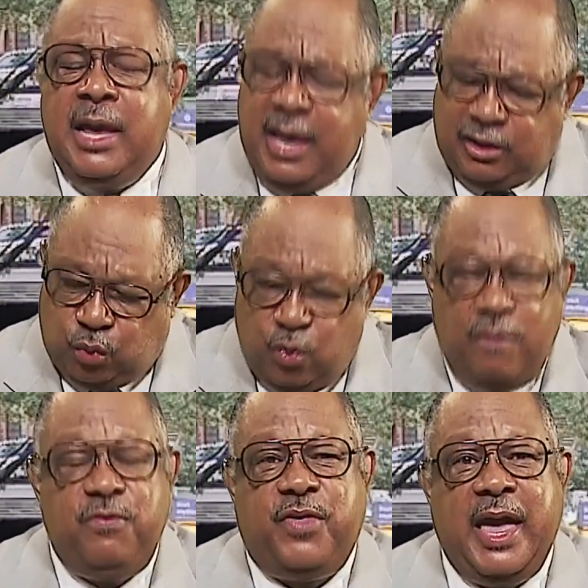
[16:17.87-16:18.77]
It's
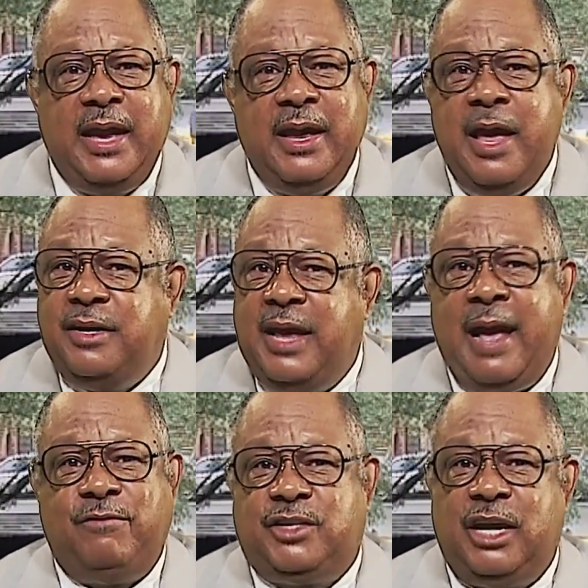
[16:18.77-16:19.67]
one thing to
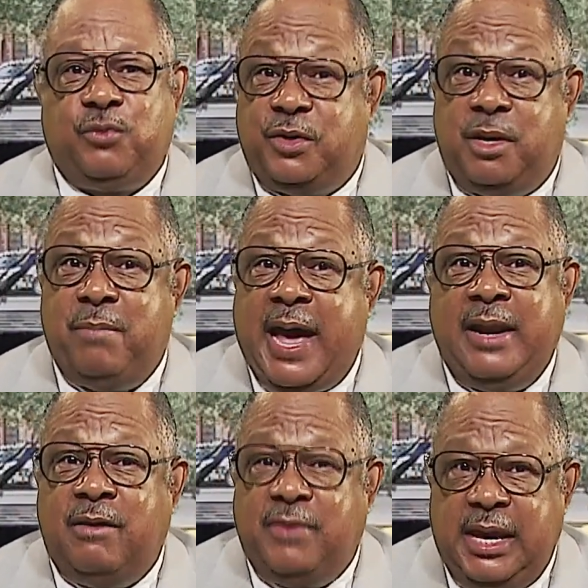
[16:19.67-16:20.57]
have sex with somebody
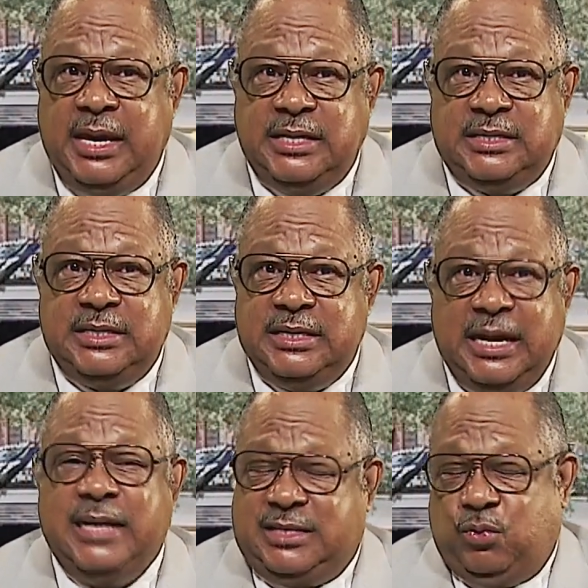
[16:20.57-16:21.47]
of age,
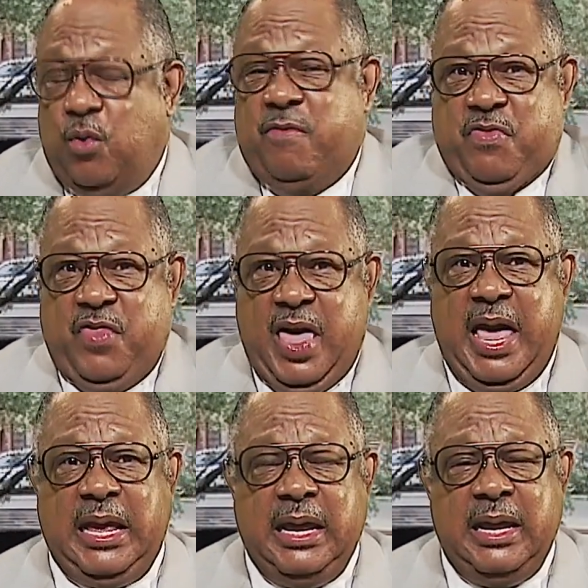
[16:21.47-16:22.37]
that's one
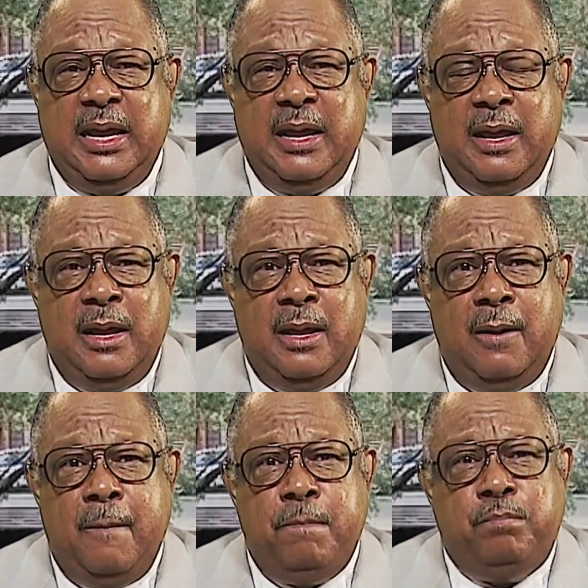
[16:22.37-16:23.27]
thing.
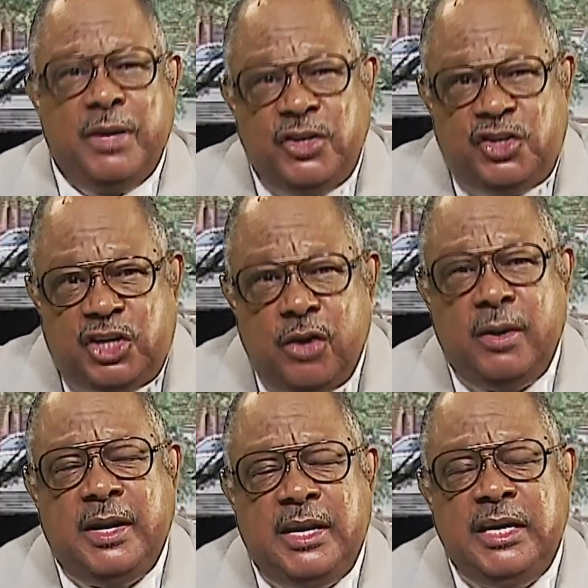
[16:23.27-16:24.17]
But
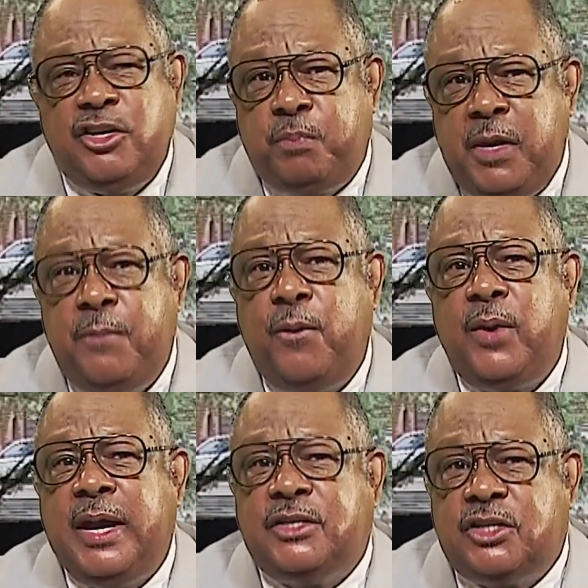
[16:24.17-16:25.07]
generally, these people
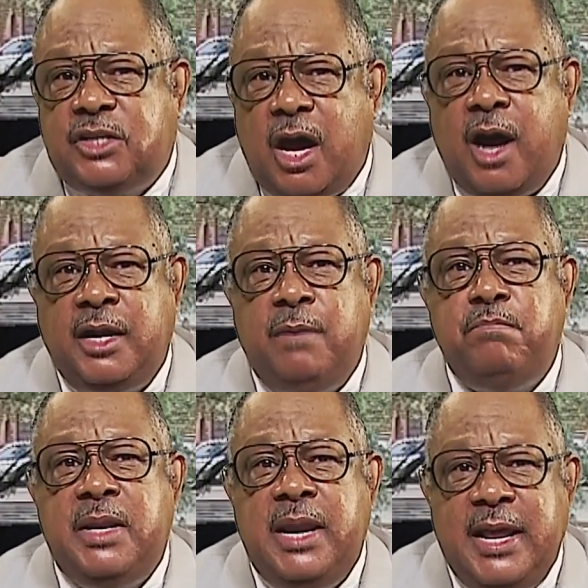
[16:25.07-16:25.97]
get started
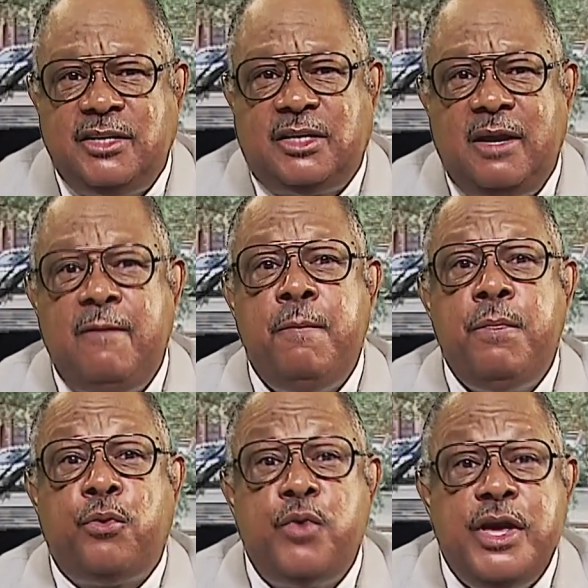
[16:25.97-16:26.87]
molesting
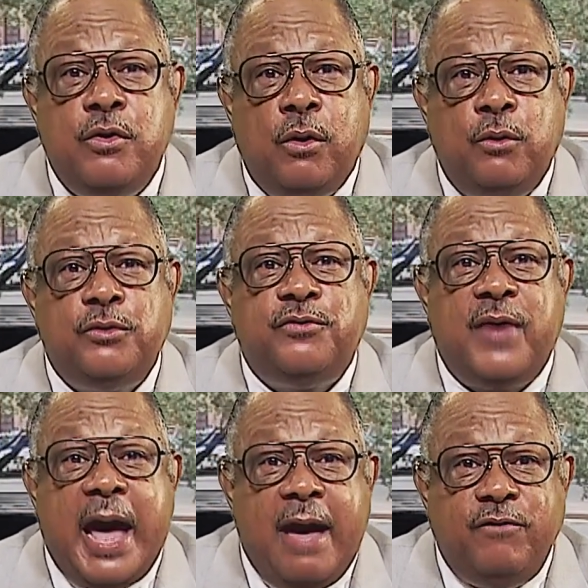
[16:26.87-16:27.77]
three year olds,
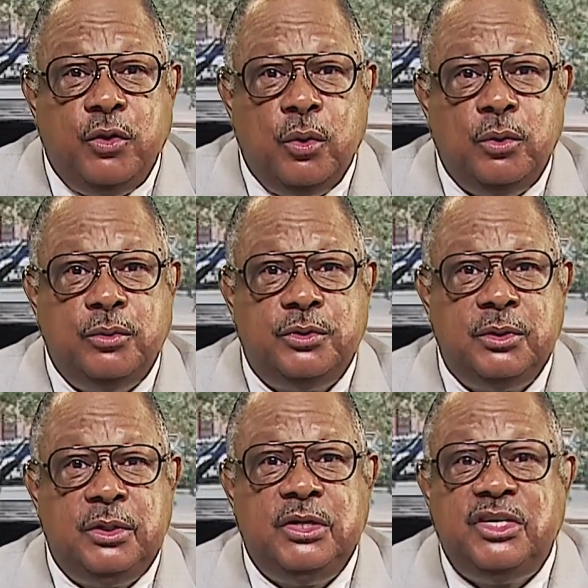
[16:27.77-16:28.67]
five year olds,
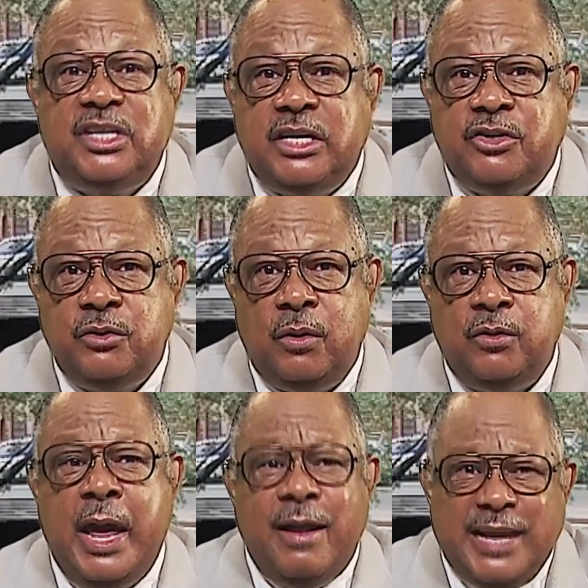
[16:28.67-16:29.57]
six year
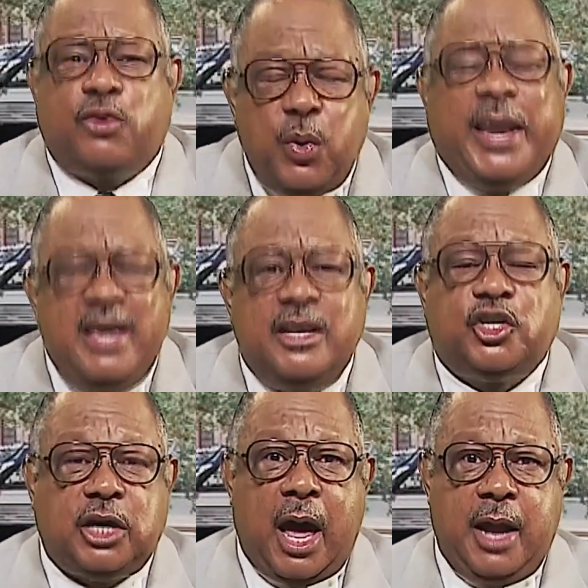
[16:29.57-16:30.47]
olds. That's where they get
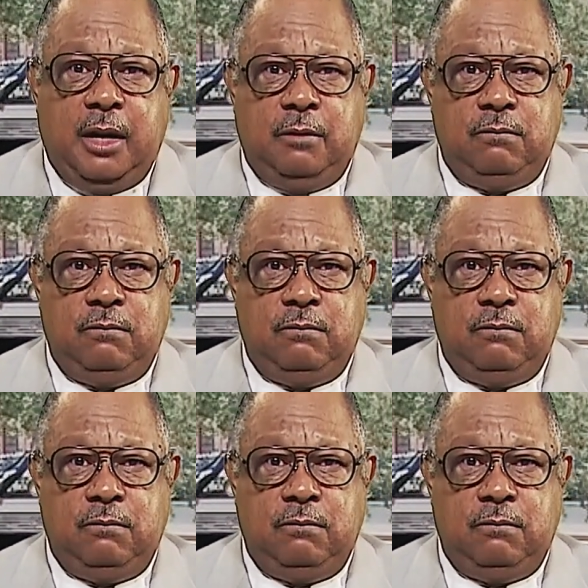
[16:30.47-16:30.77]
started.